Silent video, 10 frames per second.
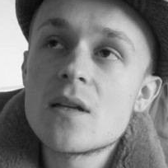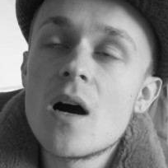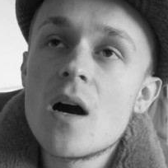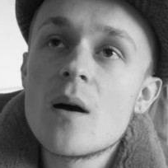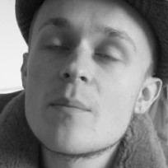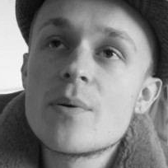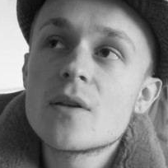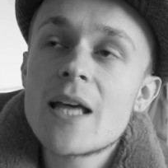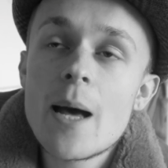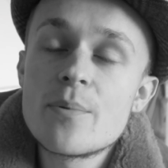startup
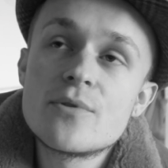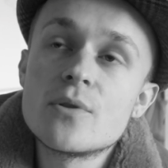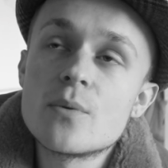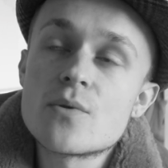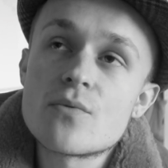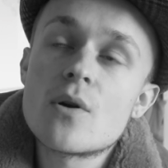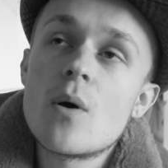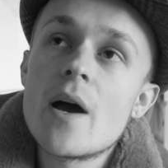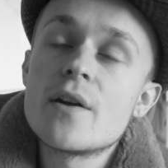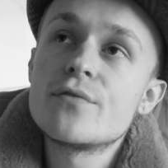capital is
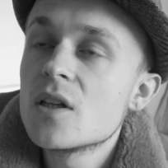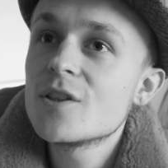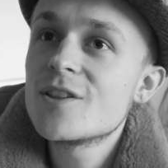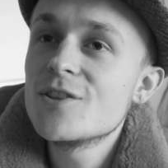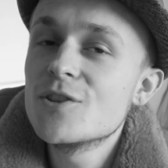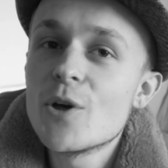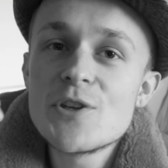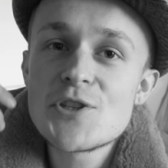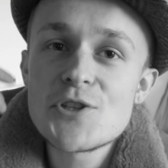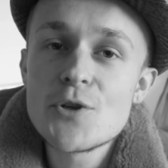required. You know,
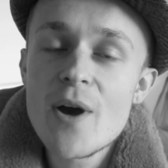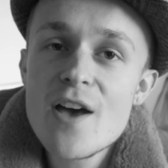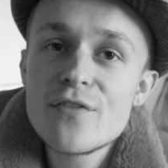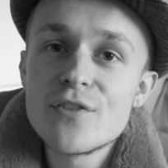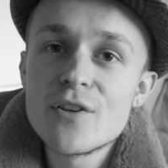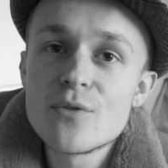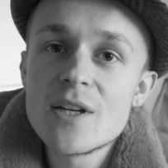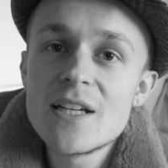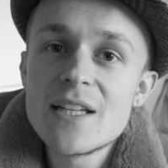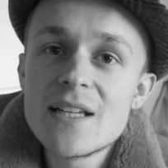it's just your effort,
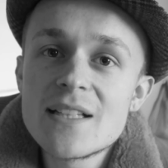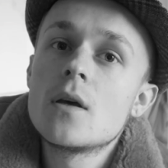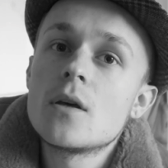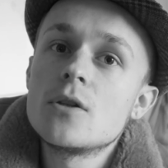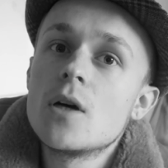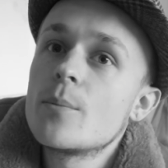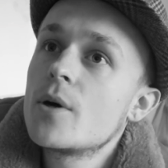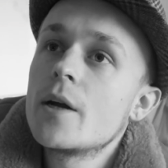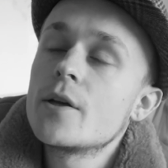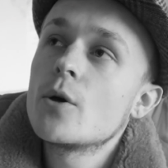really. You know, I'm
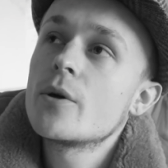kind of